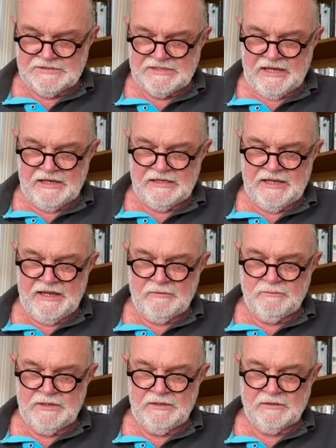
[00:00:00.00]
sailing
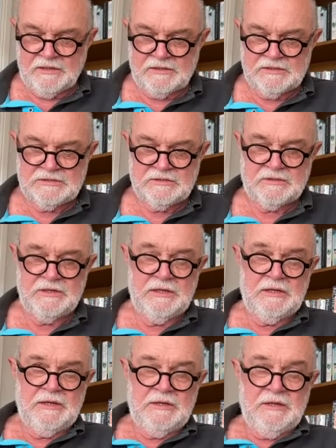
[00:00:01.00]
downwind like this, Don.
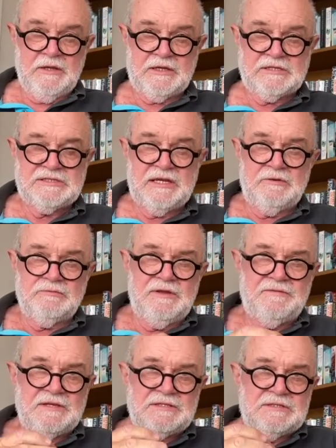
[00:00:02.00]
Okay, so
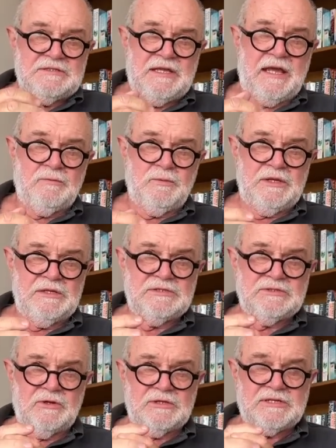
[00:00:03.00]
reefing downwind
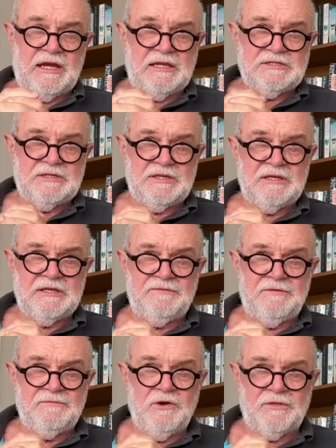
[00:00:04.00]
is not as hard as you think
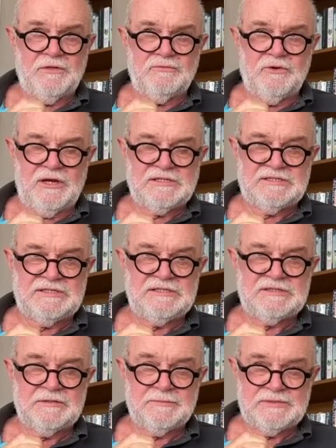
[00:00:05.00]
if you've got the right
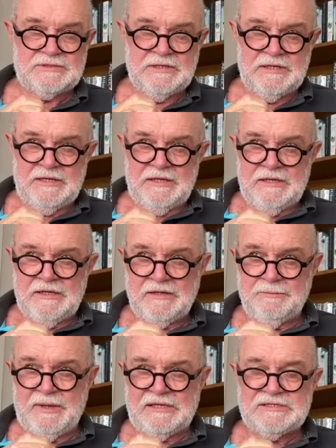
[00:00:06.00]
systems. And
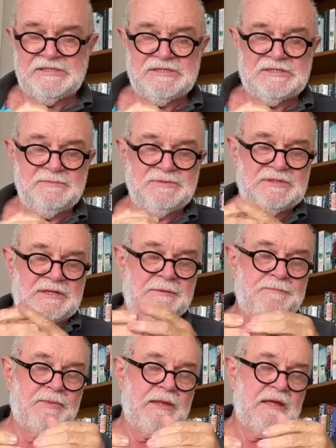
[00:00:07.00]
the best systems
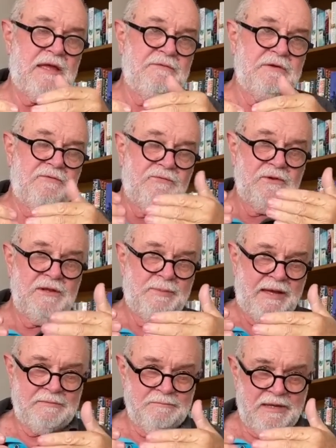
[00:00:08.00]
are having a fully
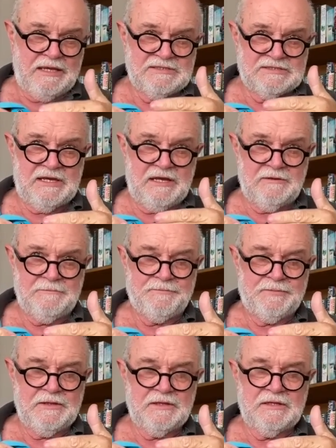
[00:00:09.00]
battened mainsail,
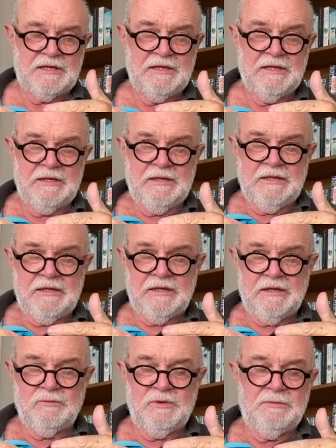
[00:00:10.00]
okay,
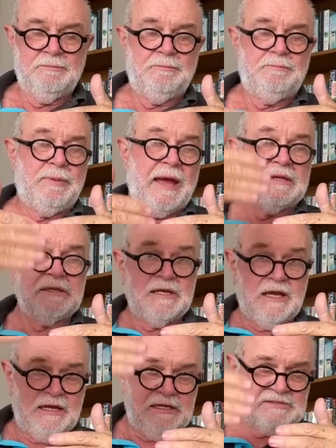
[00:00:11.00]
with battened
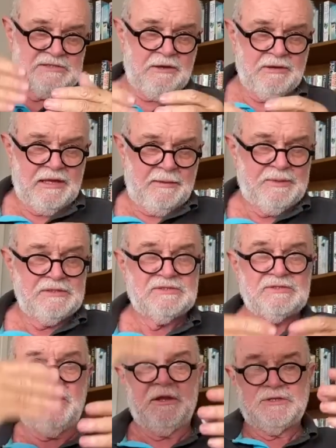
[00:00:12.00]
cars going up
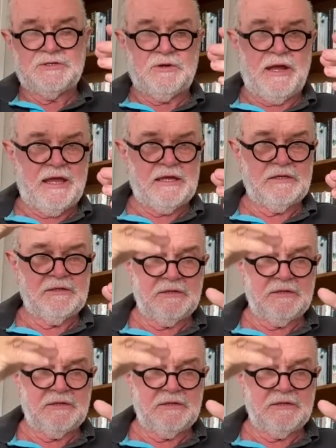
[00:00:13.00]
inside a track